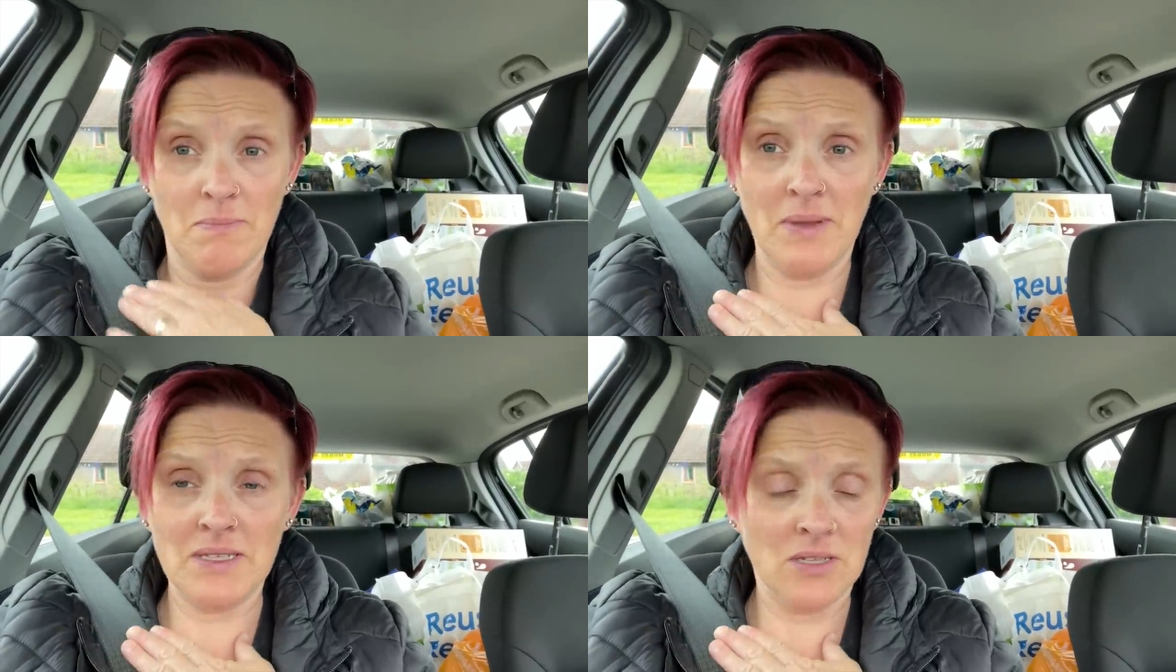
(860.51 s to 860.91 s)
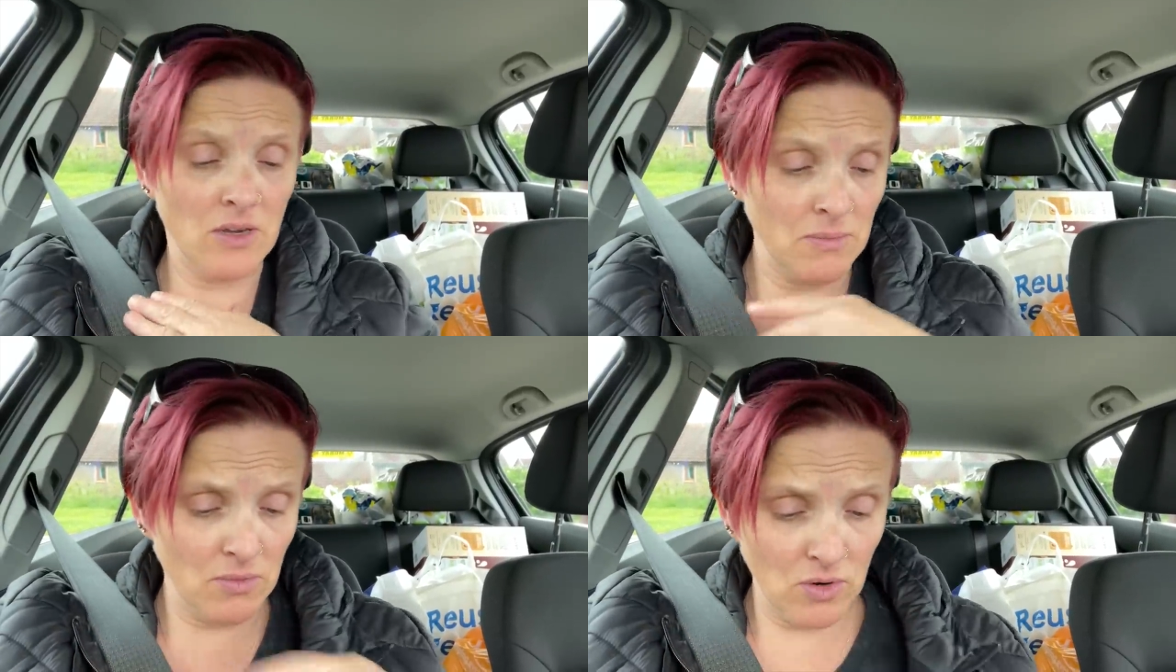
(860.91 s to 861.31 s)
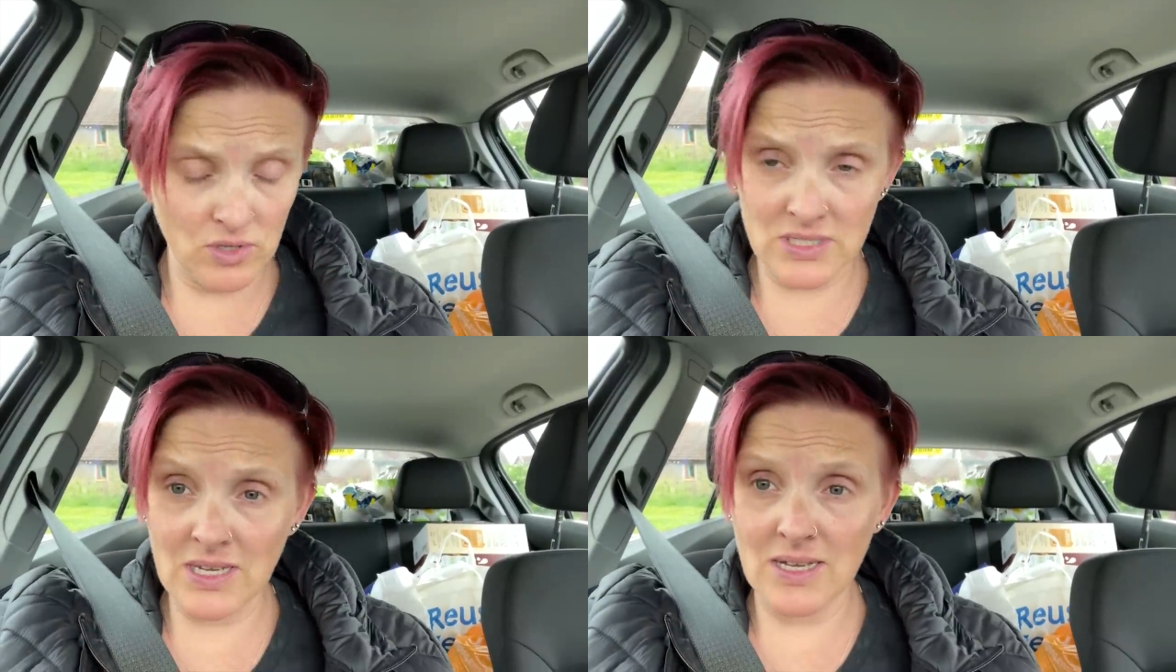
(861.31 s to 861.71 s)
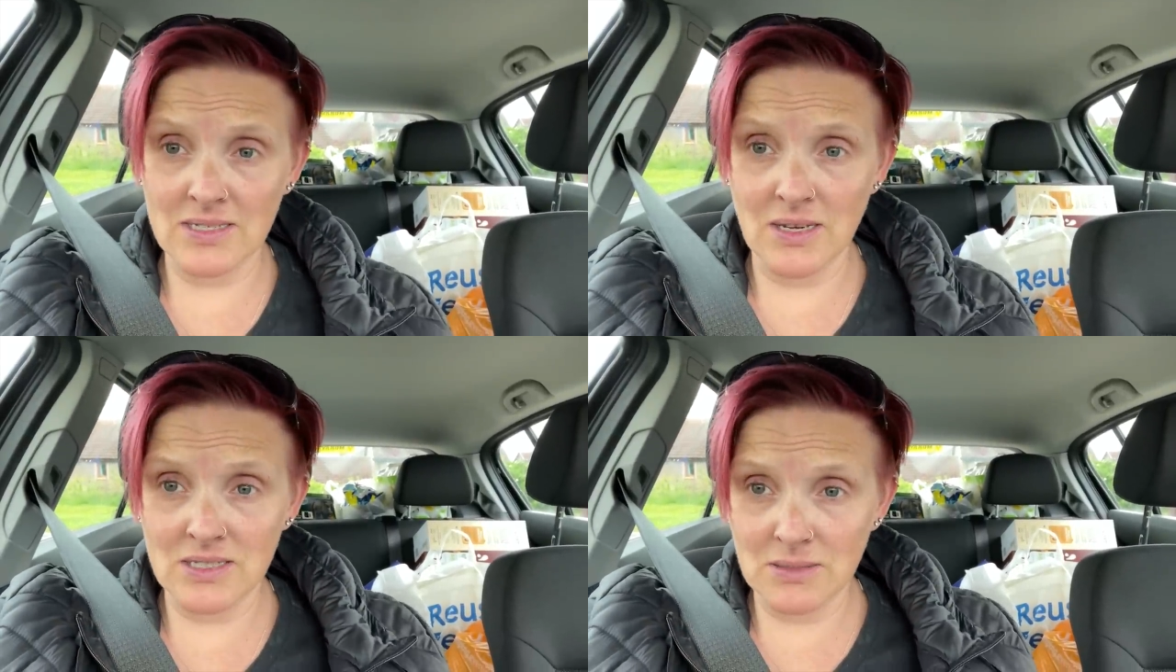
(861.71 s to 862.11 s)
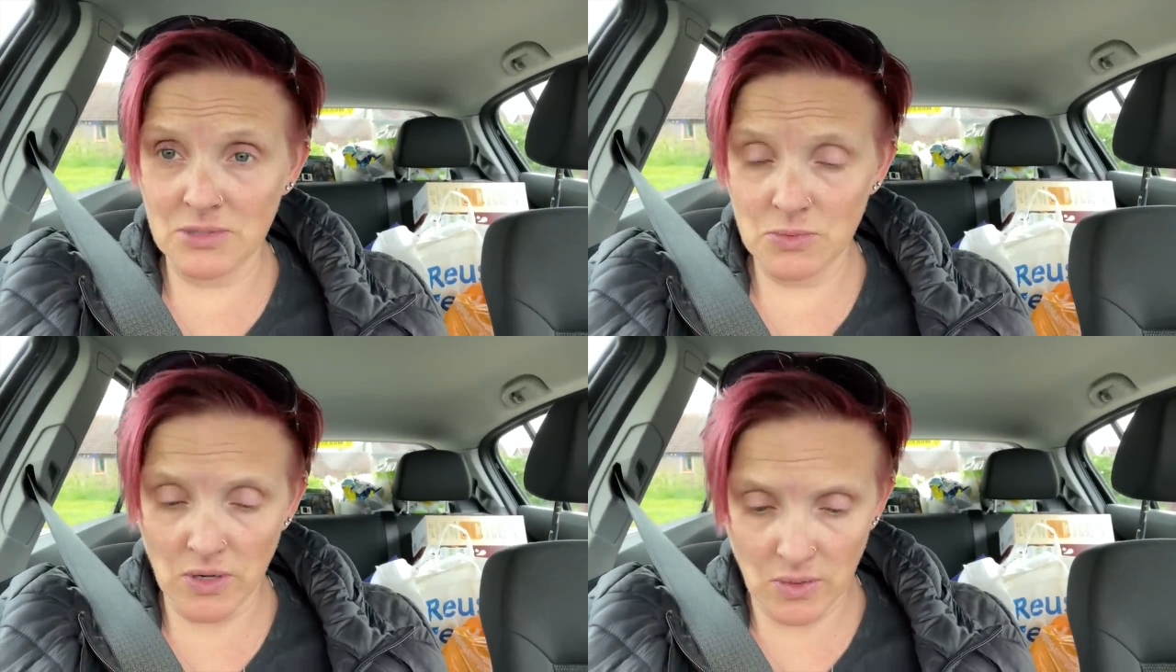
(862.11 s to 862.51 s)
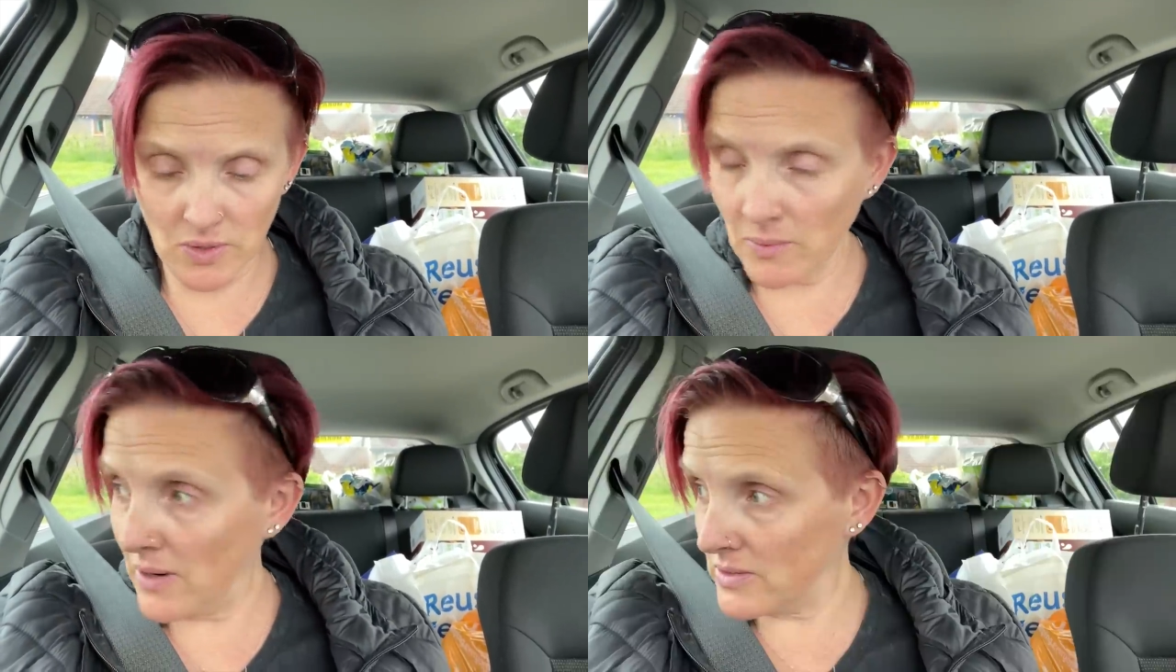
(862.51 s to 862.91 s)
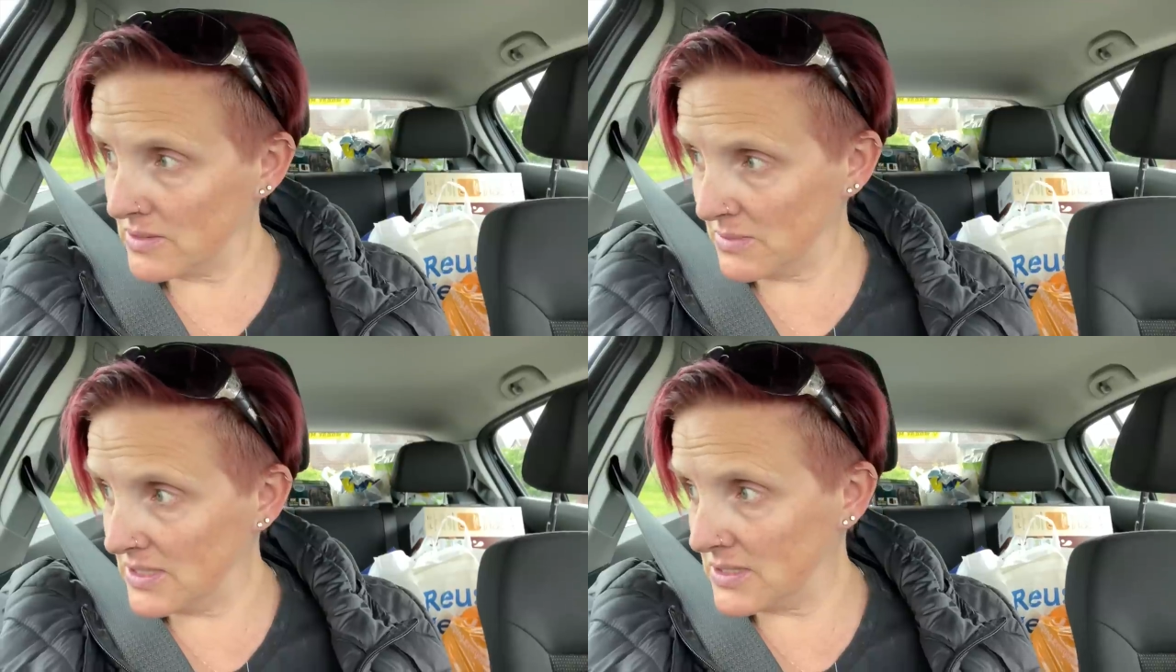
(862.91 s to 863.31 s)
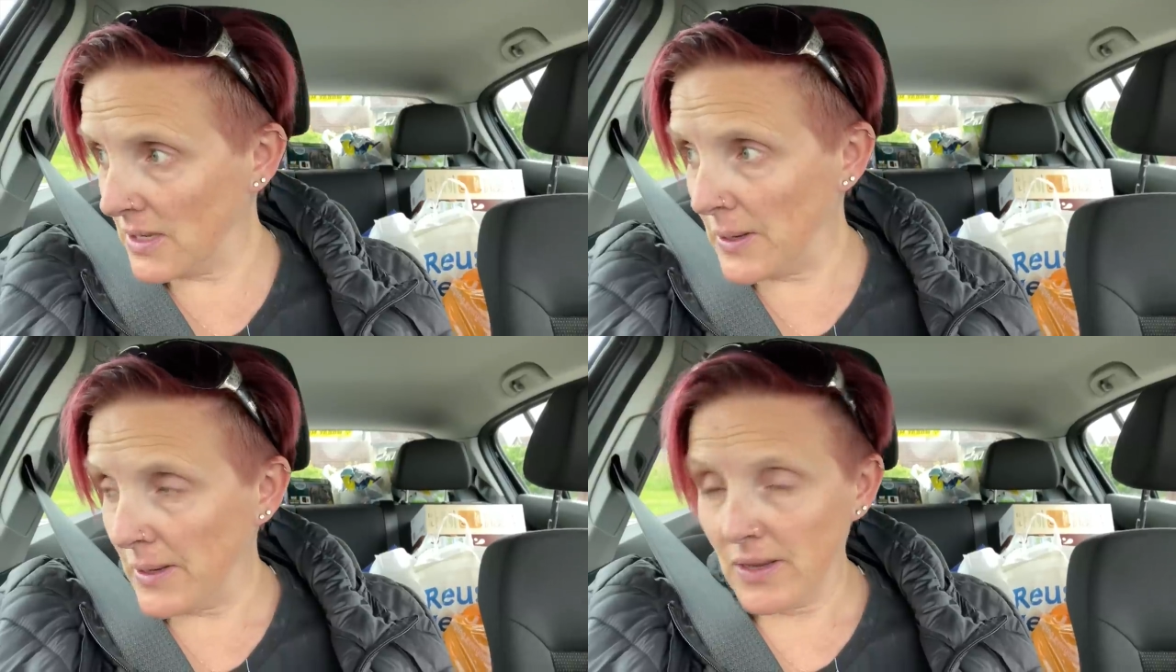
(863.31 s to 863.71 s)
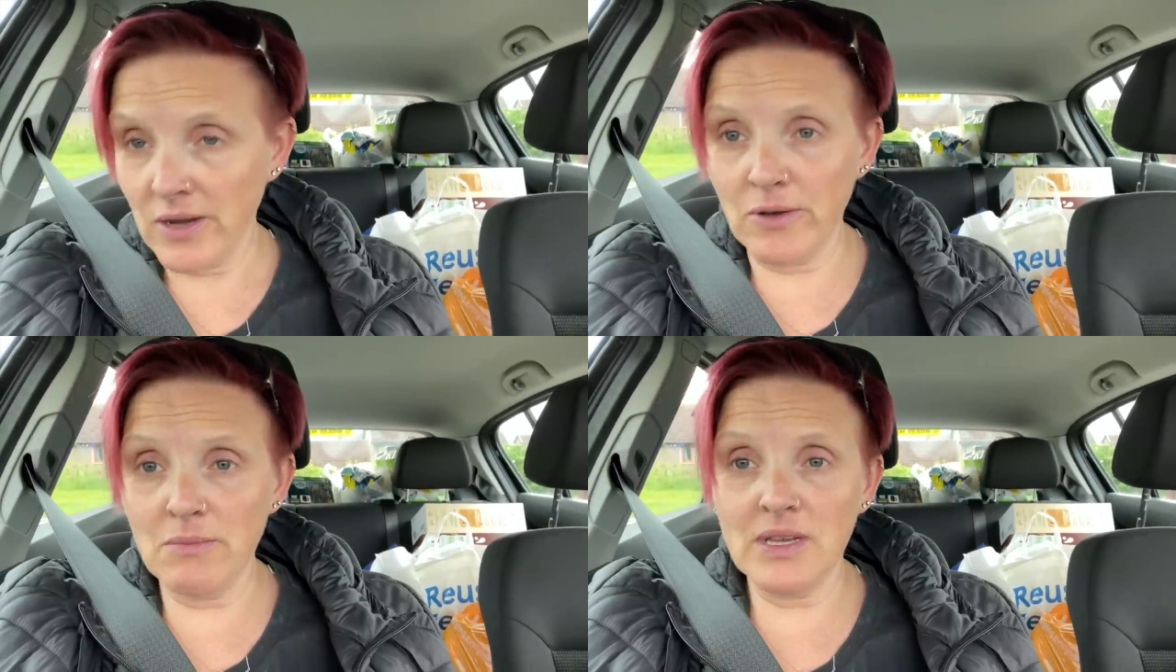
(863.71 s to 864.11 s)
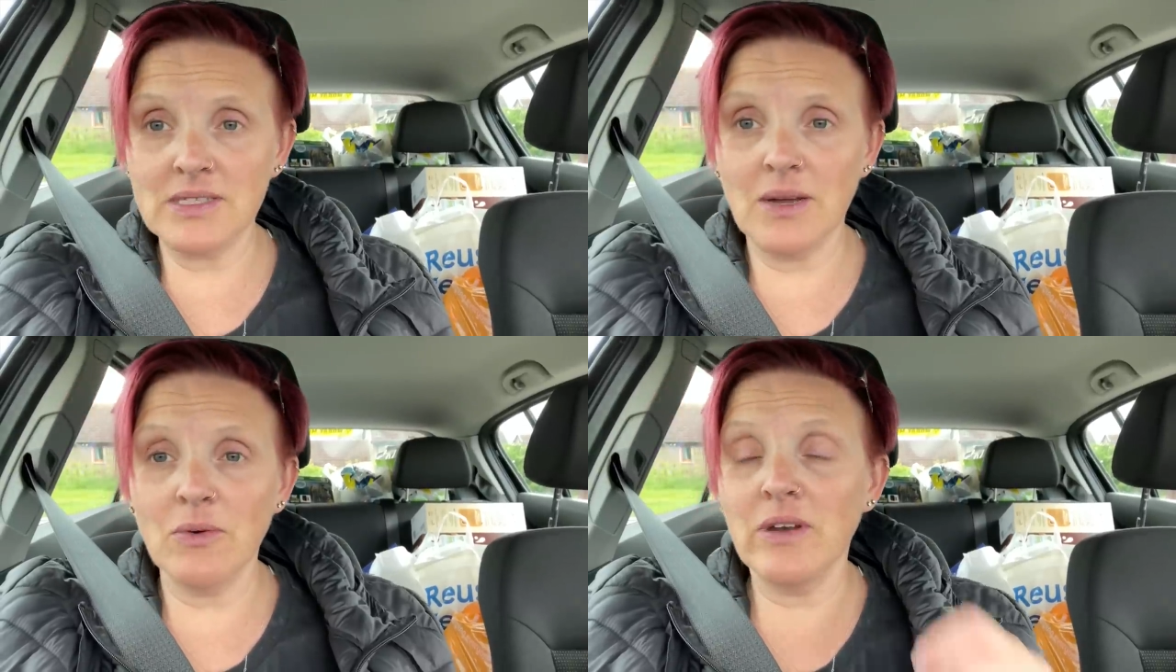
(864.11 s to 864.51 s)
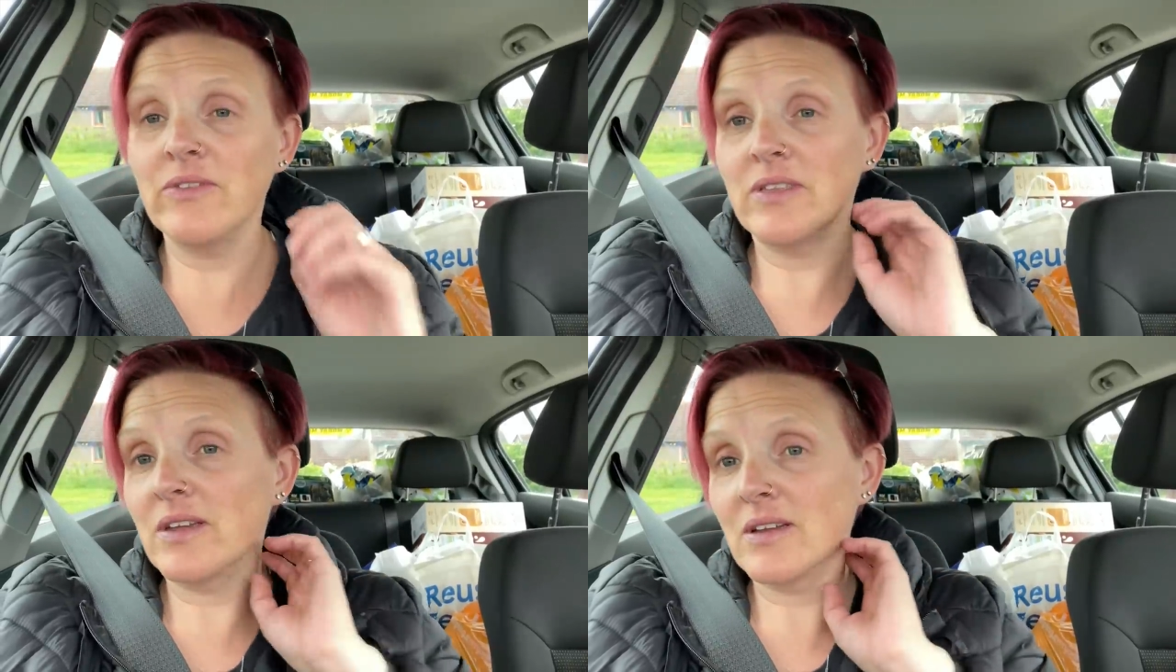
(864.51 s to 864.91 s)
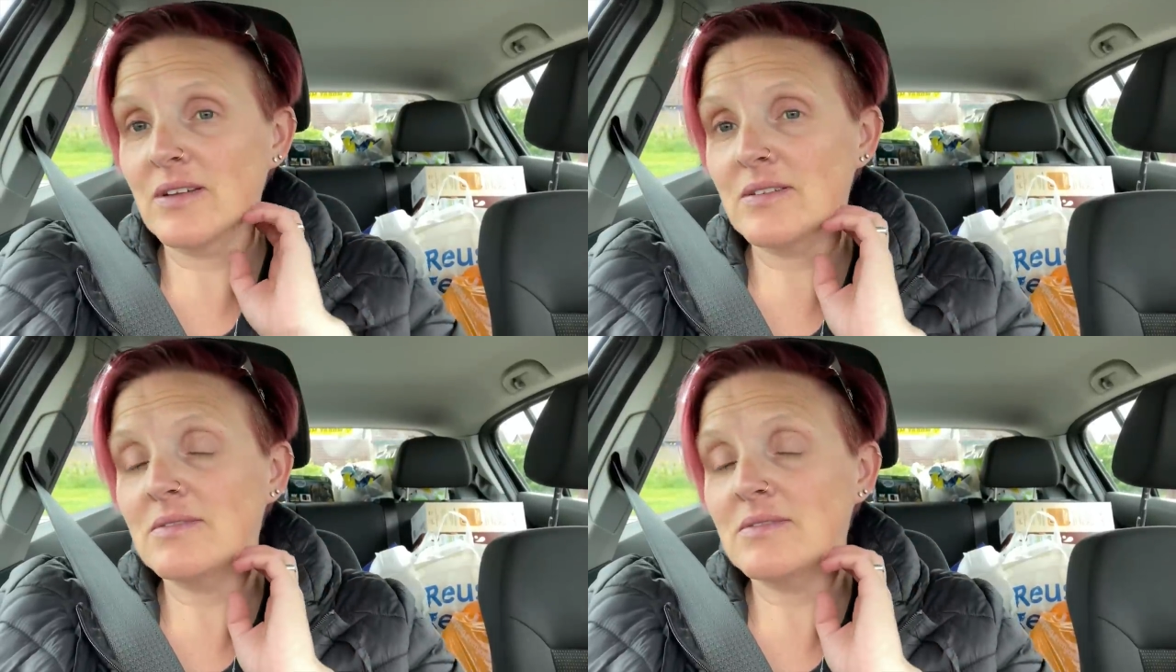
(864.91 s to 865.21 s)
bedtime on a Saturday seems to work quite well because it means I don't miss out on everything.